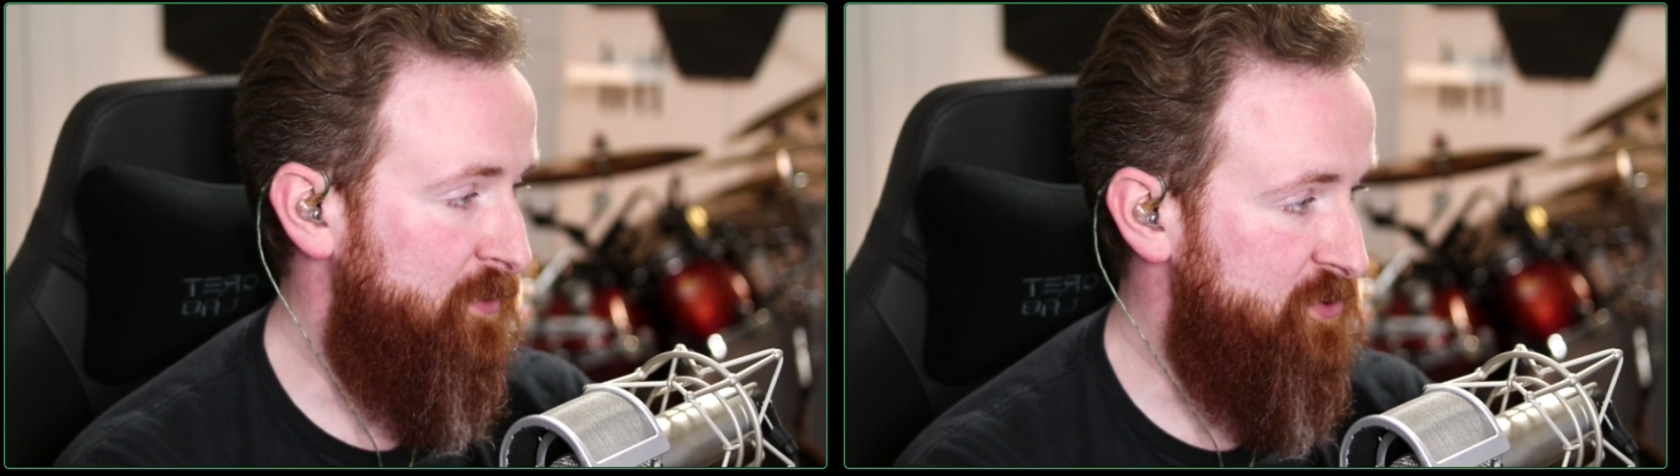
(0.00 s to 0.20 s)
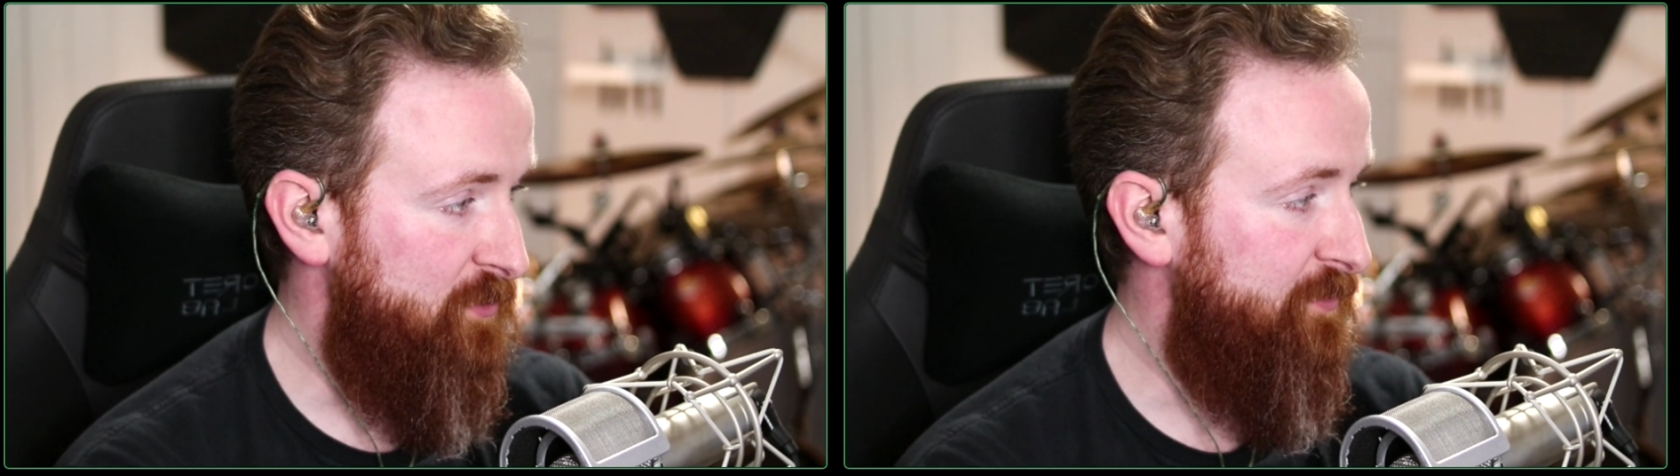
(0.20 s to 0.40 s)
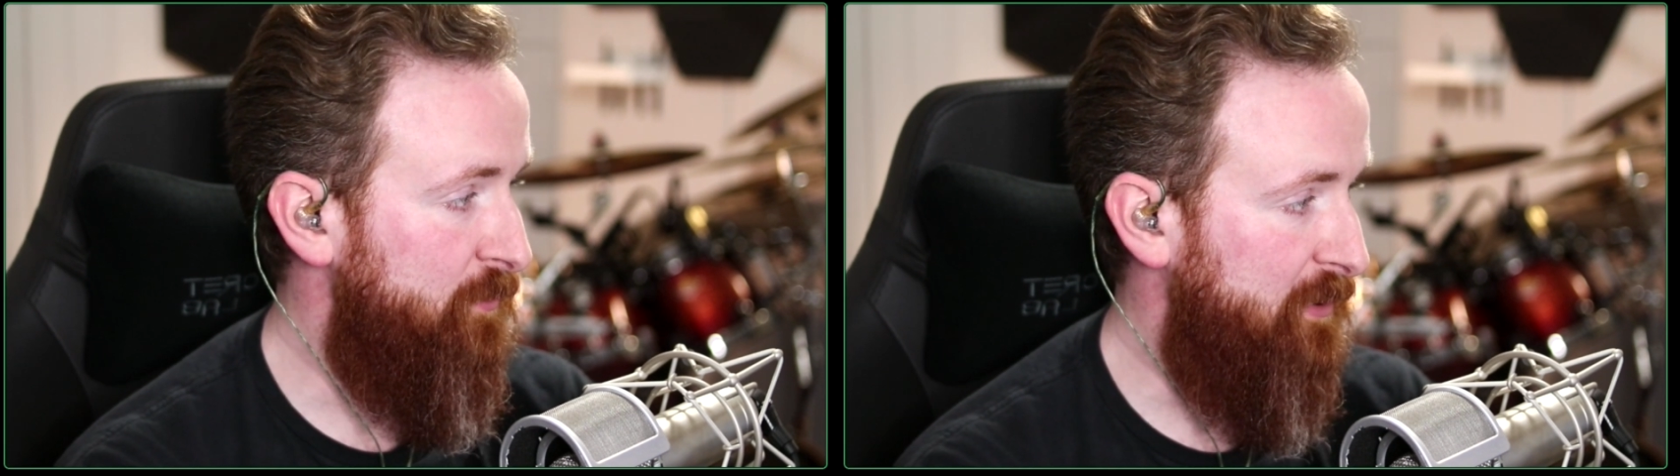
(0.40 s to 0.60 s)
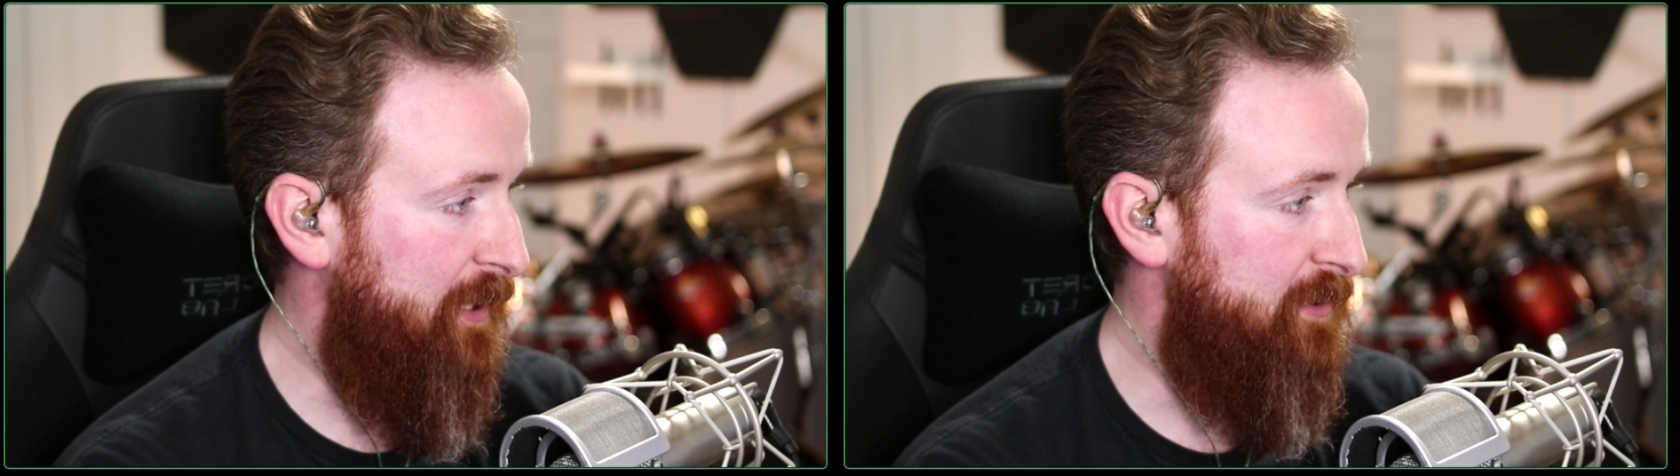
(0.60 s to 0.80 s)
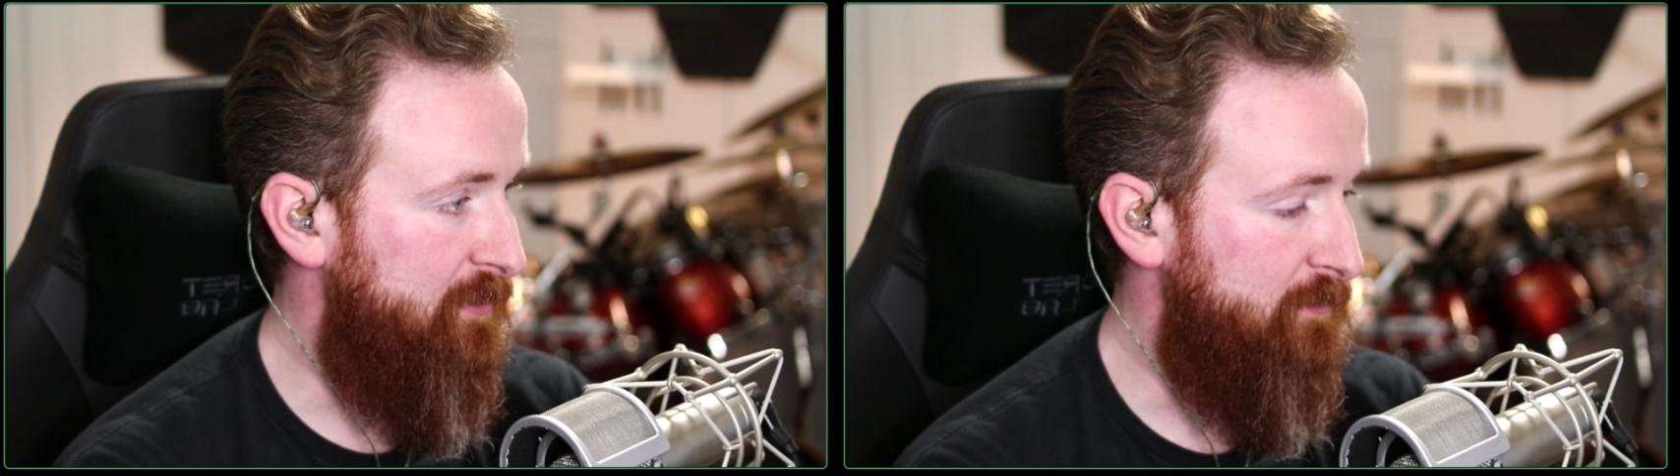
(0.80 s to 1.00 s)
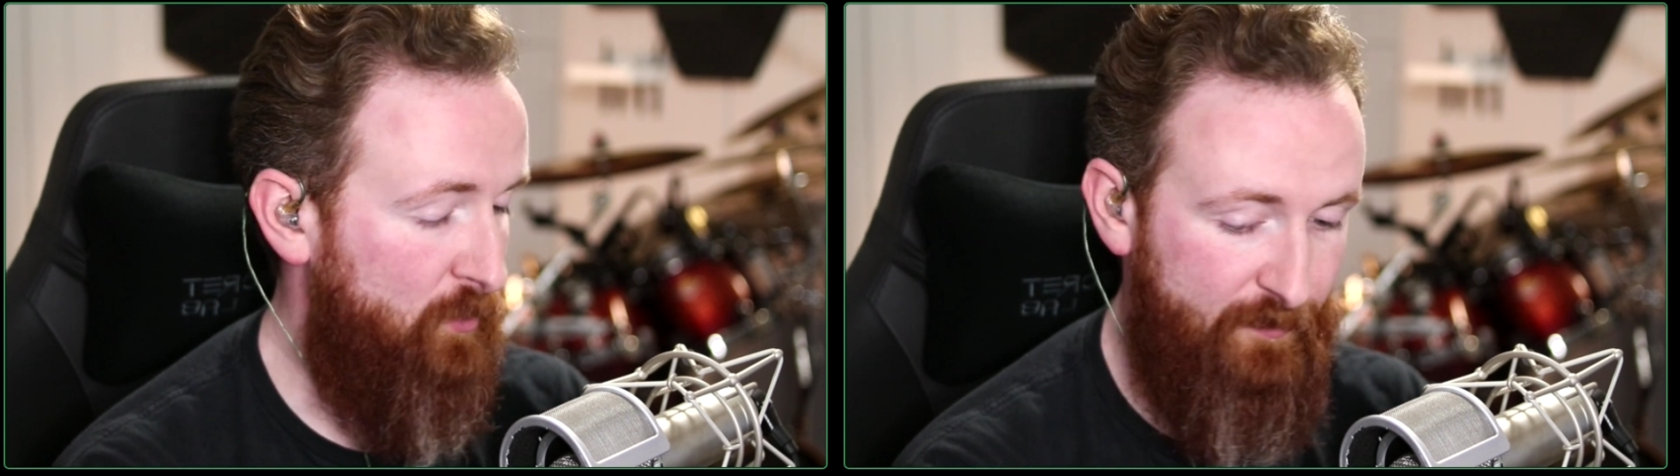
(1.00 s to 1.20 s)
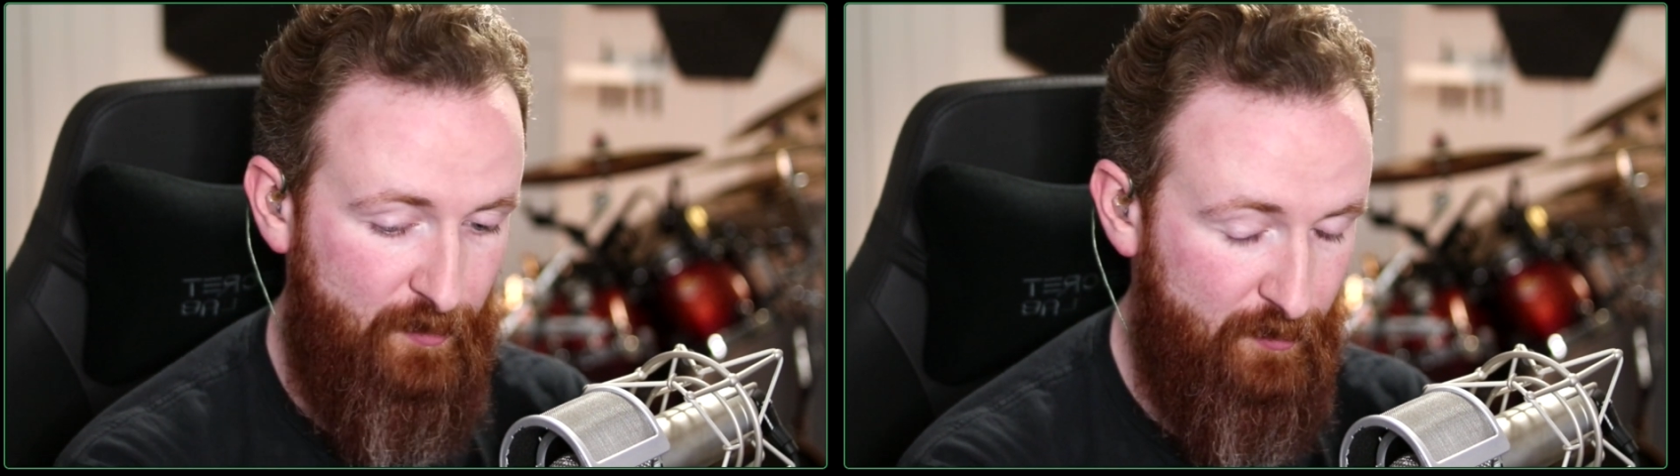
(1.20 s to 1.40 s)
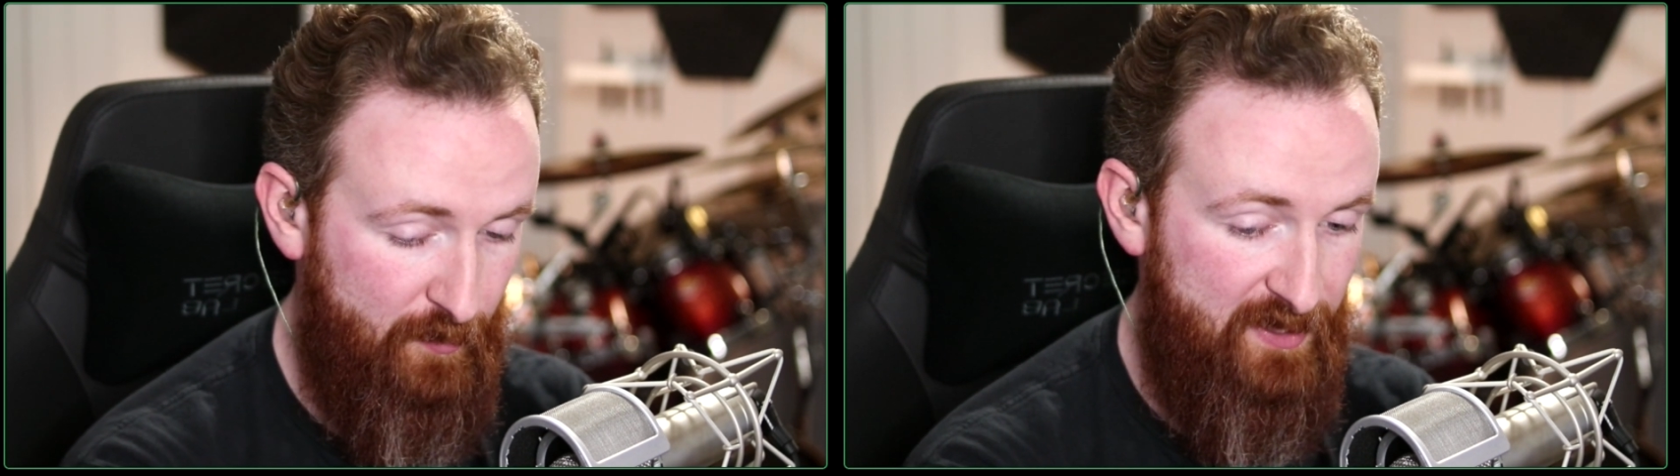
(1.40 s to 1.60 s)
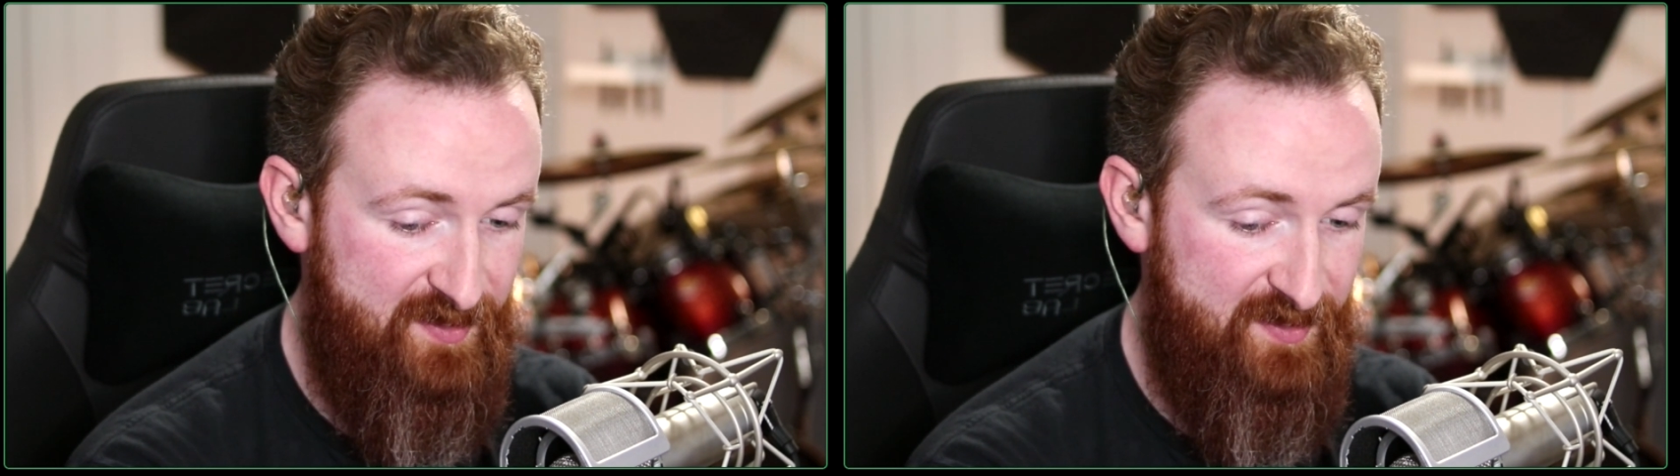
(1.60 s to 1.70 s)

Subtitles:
which hopefully we're doing the